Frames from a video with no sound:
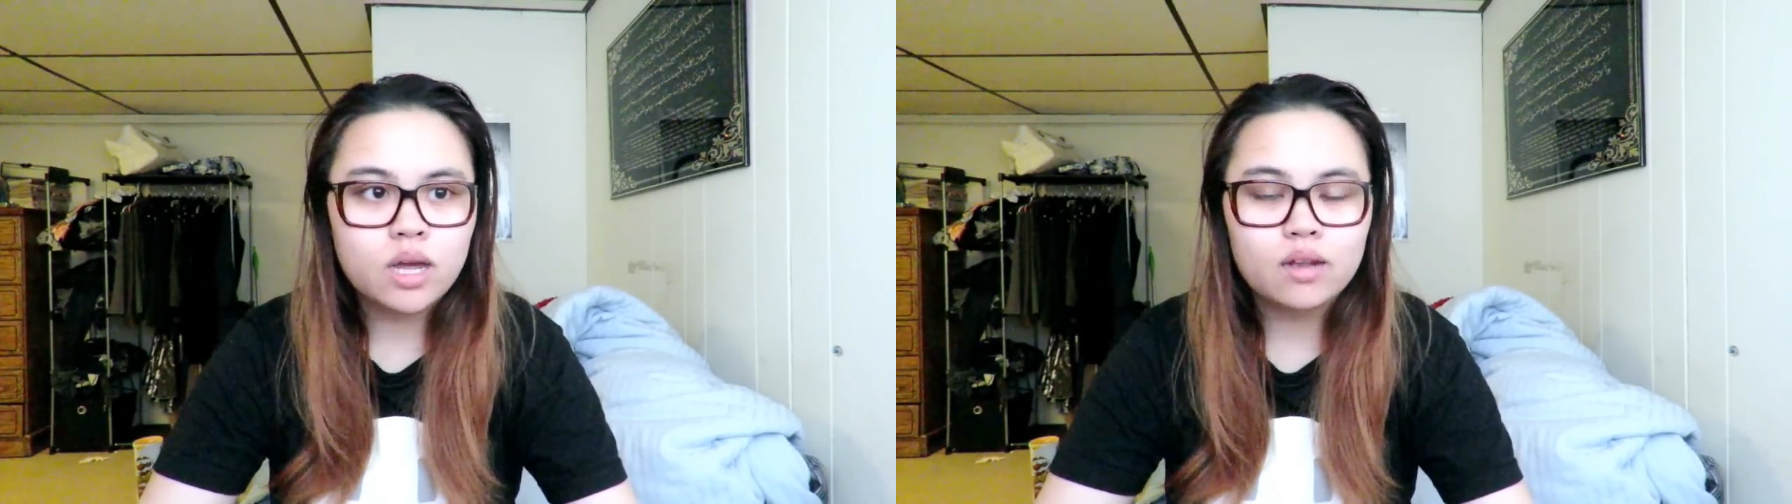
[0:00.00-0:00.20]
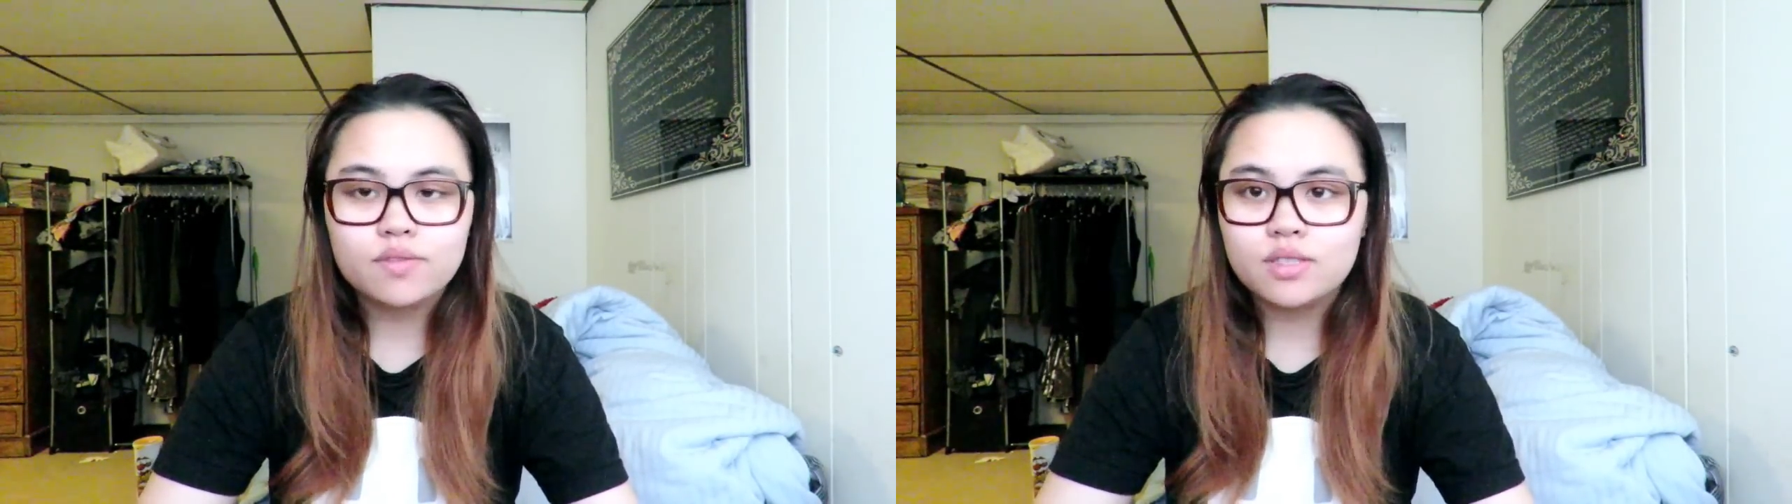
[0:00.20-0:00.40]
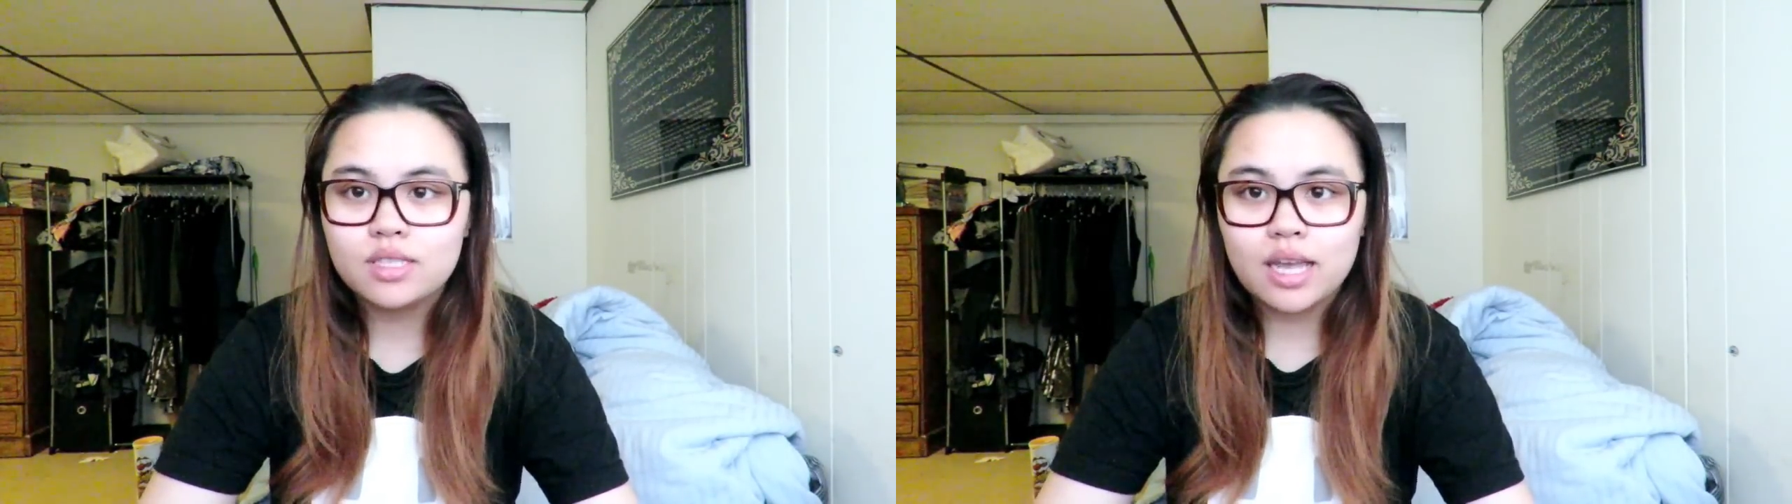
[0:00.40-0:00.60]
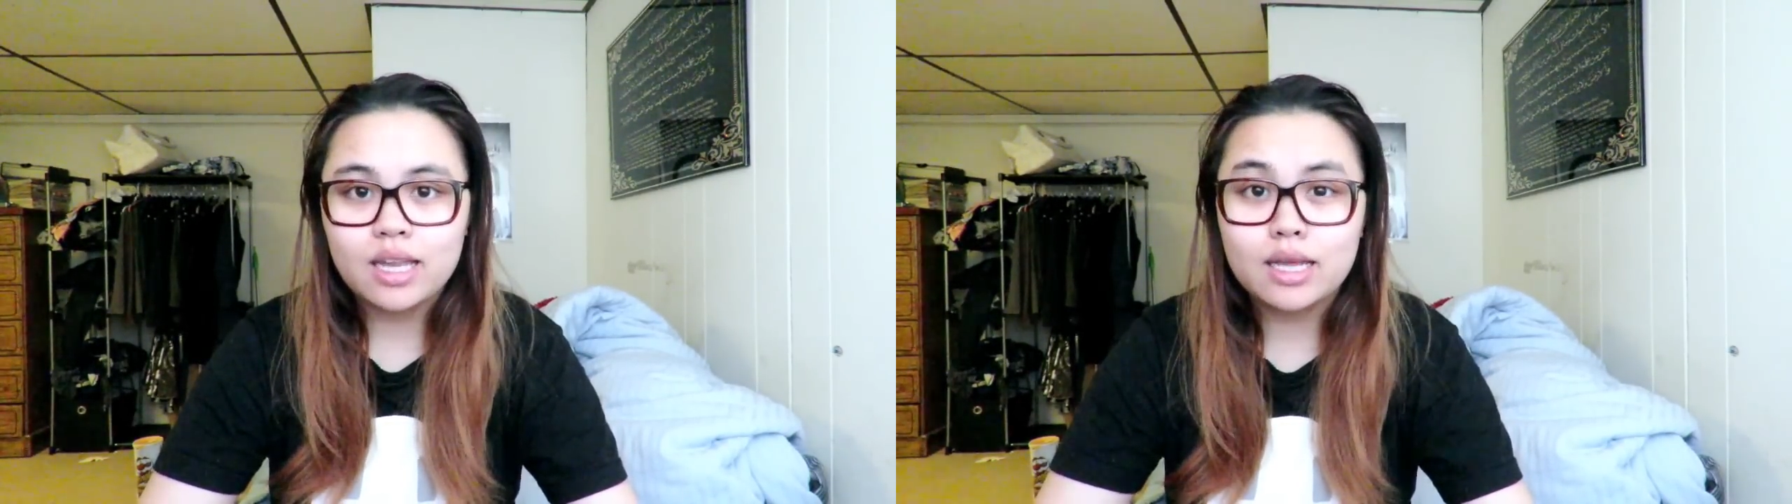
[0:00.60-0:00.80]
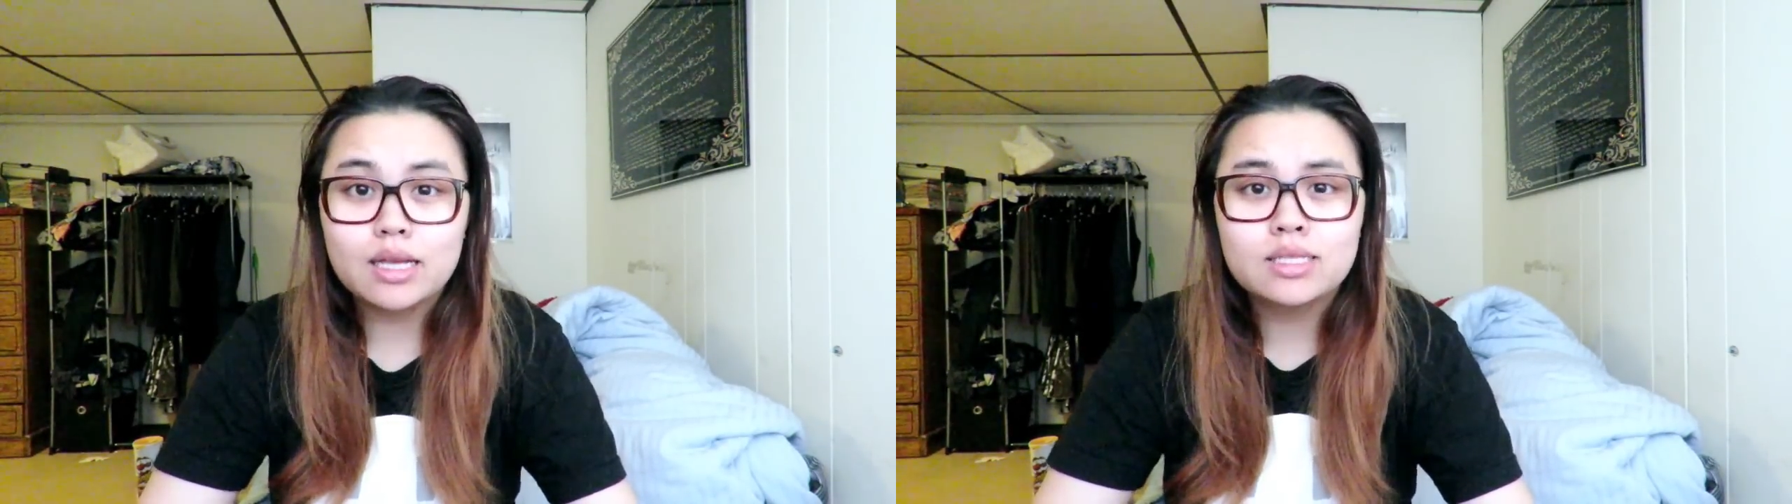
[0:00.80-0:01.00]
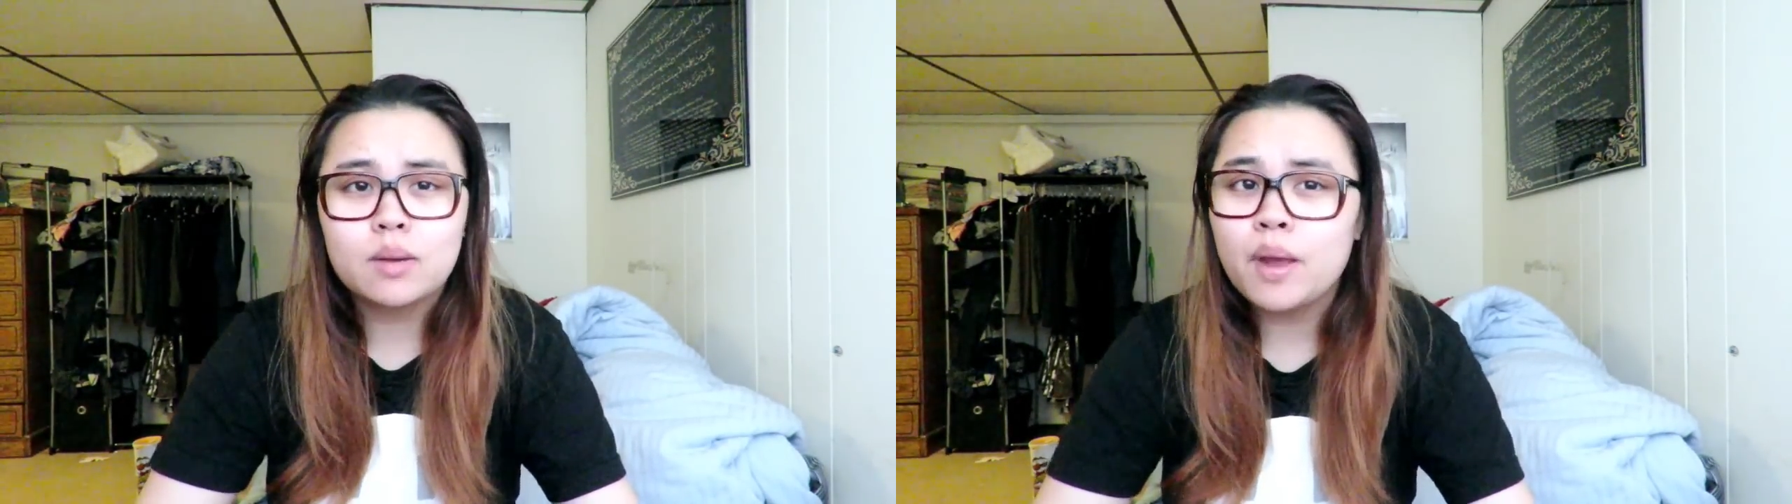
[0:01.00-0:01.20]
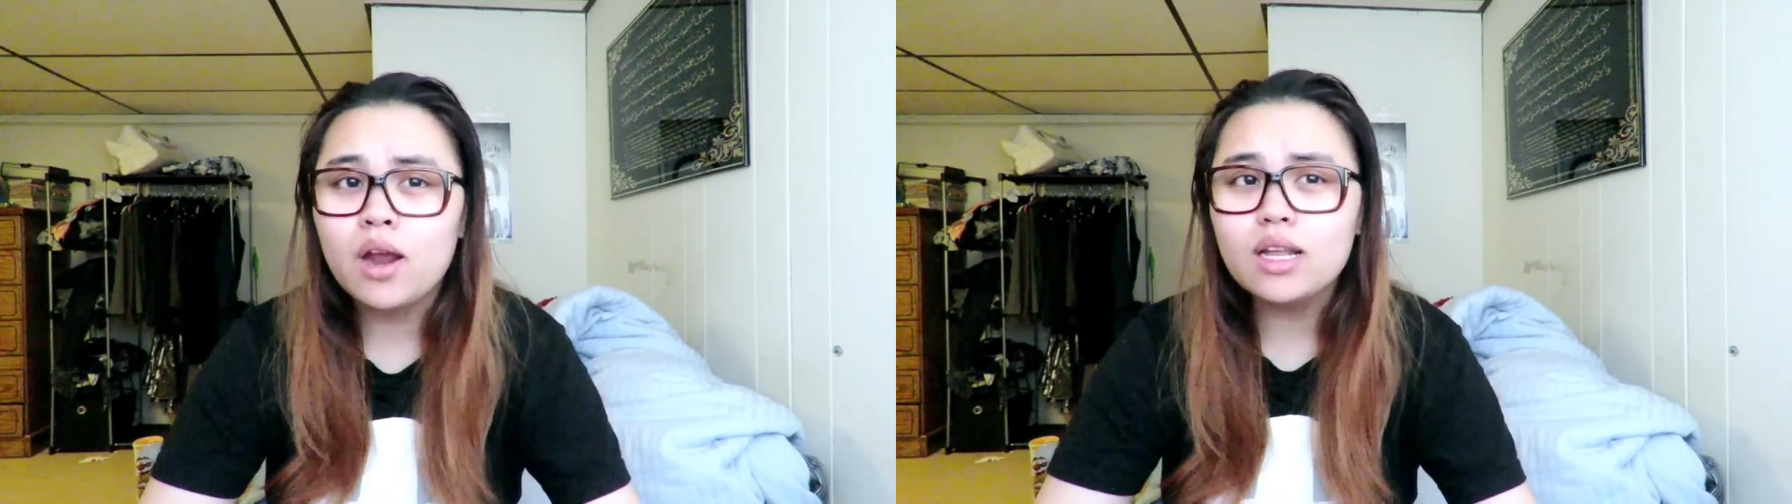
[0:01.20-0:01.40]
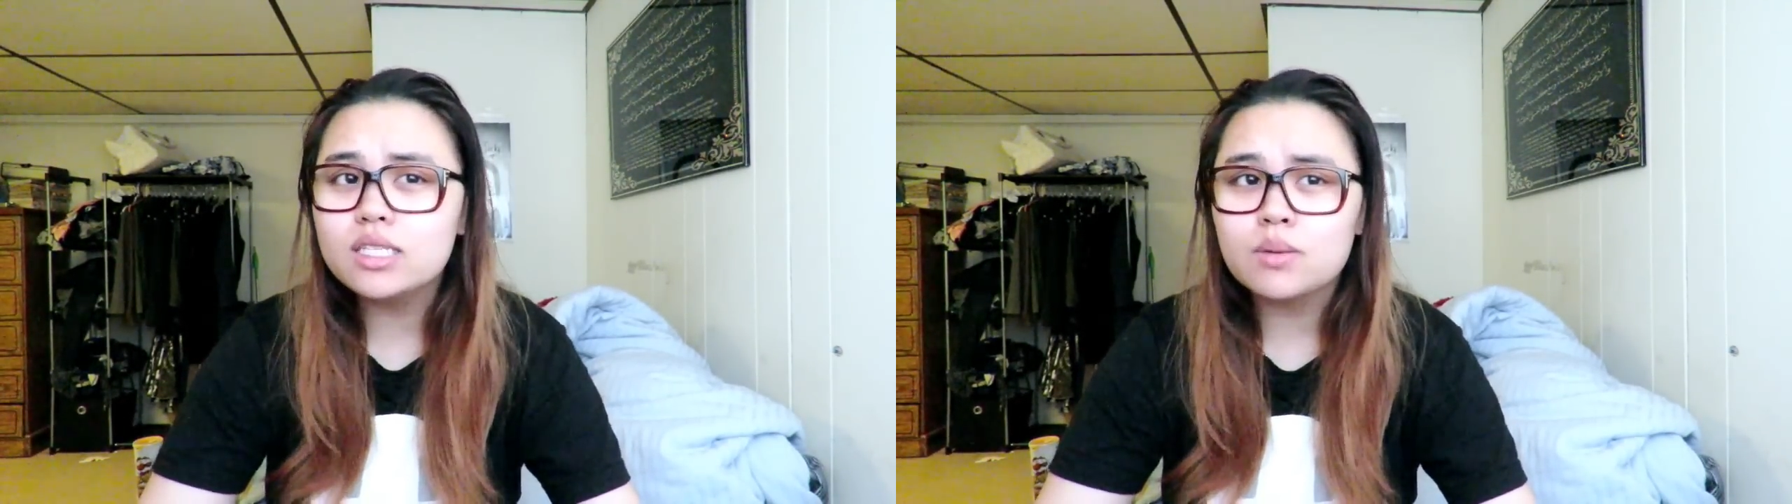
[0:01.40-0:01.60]
out of state. So
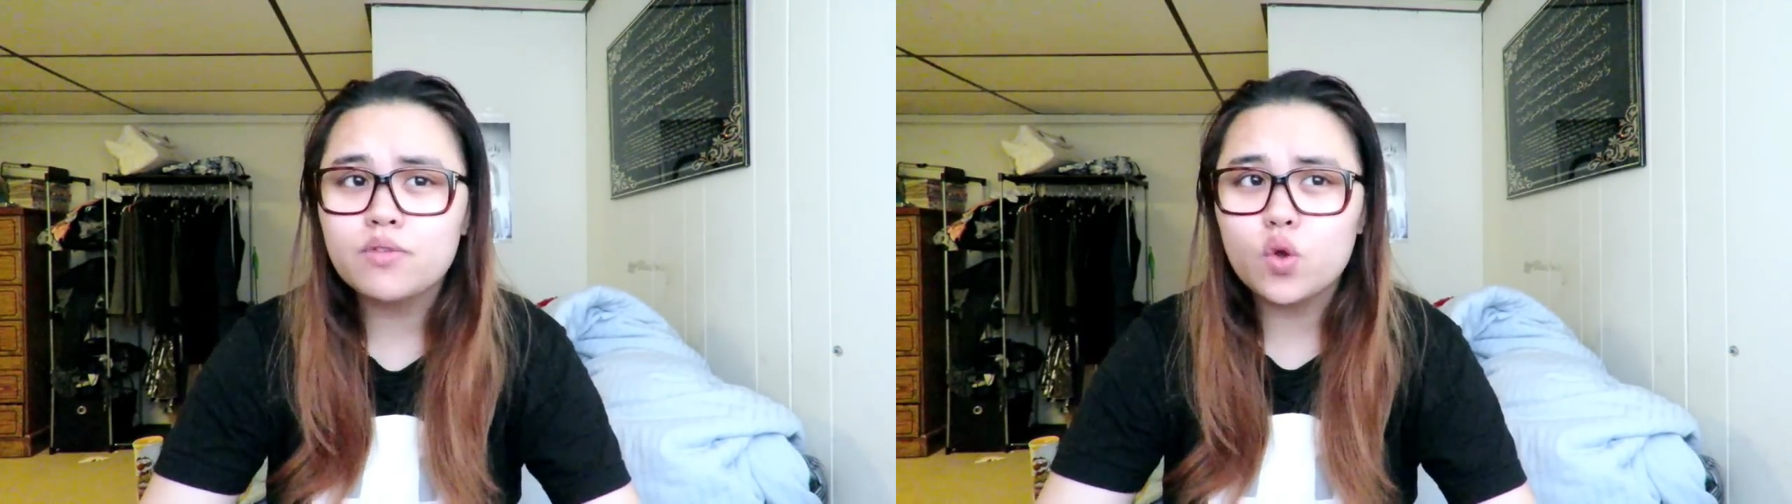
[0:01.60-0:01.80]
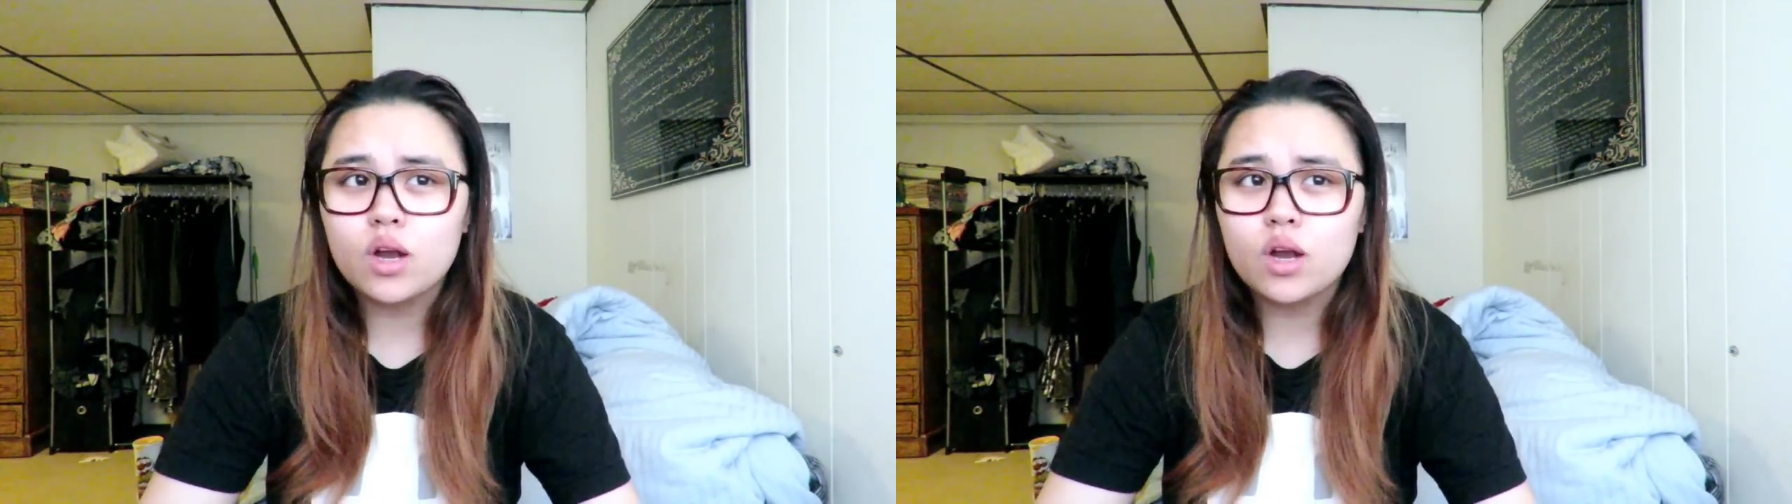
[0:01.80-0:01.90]
apparently some of you